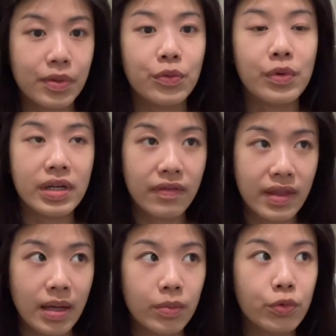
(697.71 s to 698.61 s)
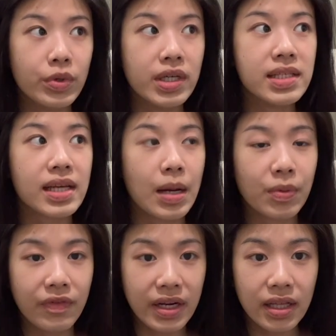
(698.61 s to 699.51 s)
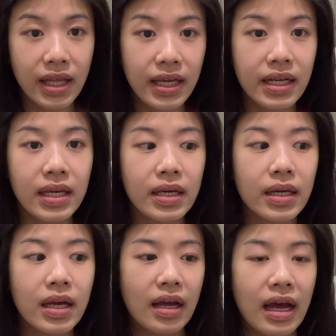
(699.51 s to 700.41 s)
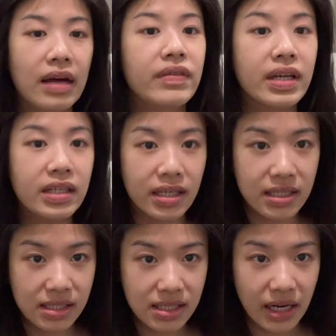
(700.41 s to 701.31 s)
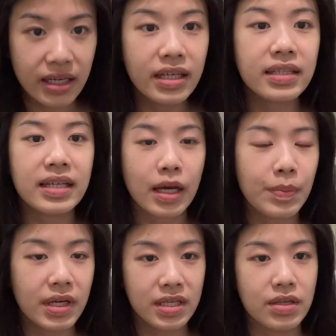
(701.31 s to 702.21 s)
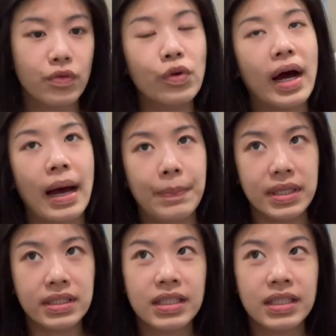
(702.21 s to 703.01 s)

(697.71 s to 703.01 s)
One of them was hyperventilating, having an anxiety attack because of what happened.